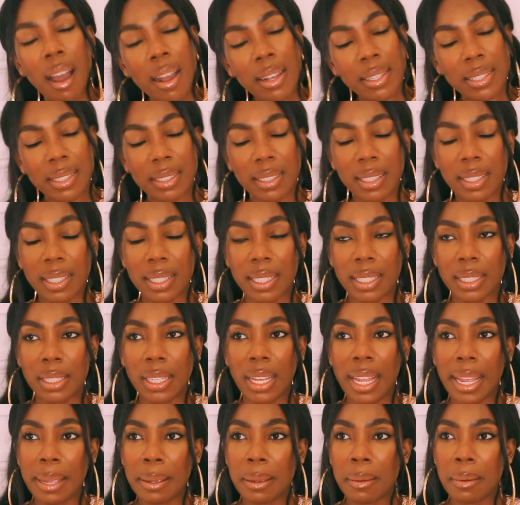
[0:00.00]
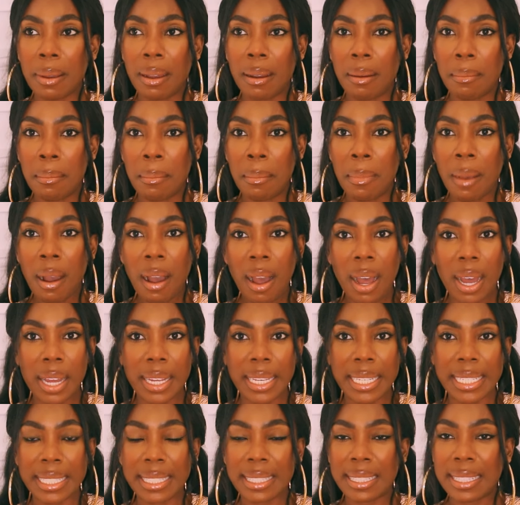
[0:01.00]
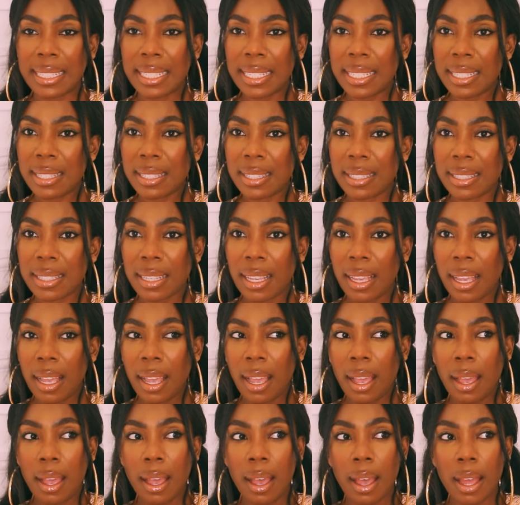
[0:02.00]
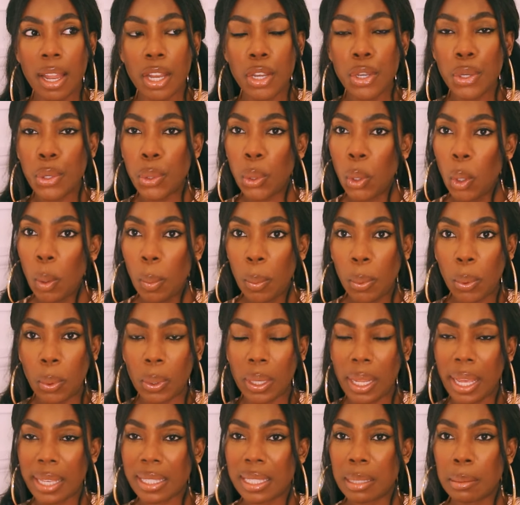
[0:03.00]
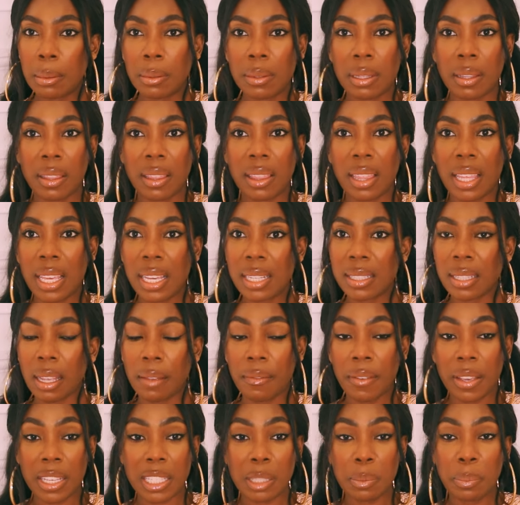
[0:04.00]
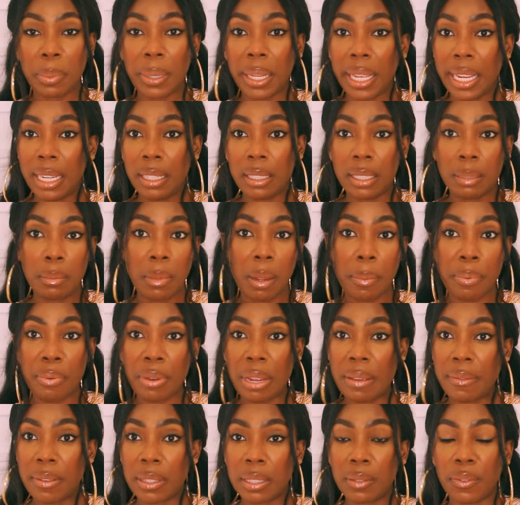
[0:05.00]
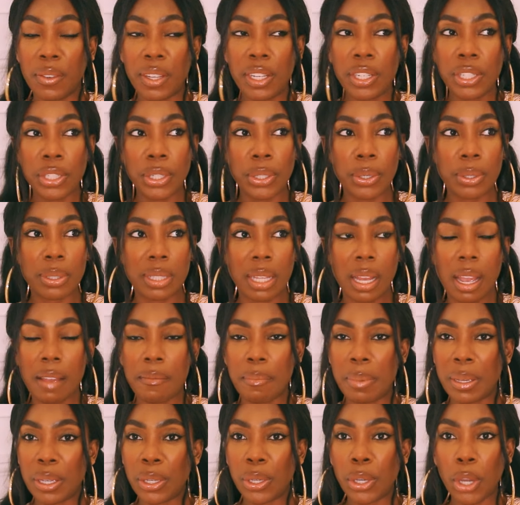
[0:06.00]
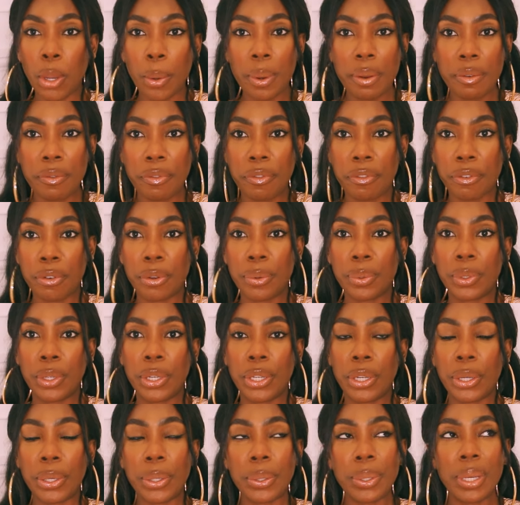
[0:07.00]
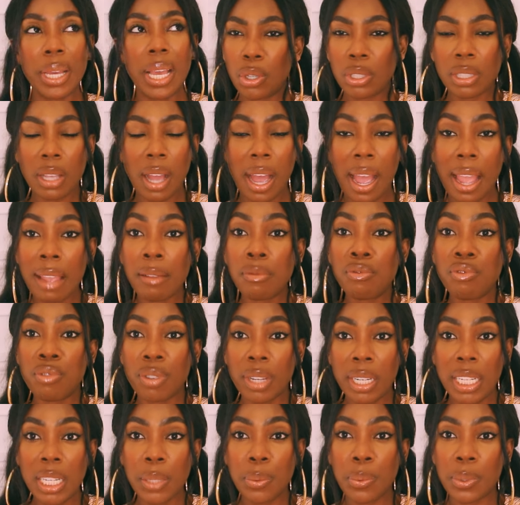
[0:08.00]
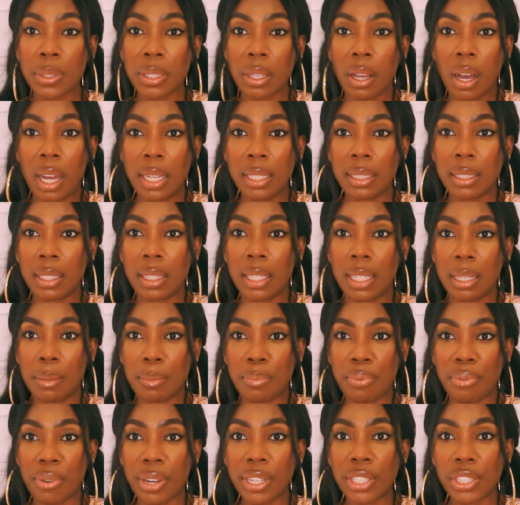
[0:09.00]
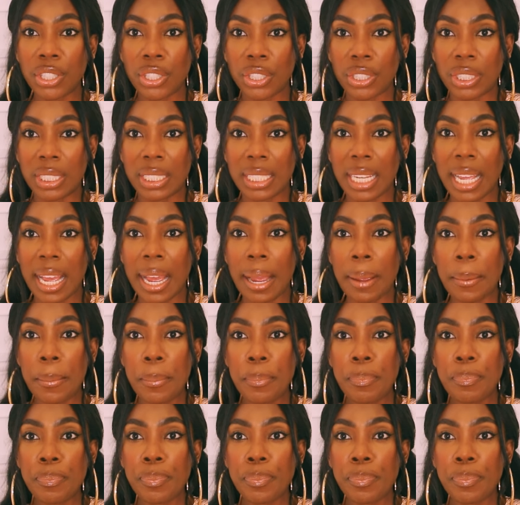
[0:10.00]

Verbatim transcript: asked her, like, Ma, is this normal? Like some of the things I've explained in my previous videos that I've been going through, you know? Because I really was under the impression that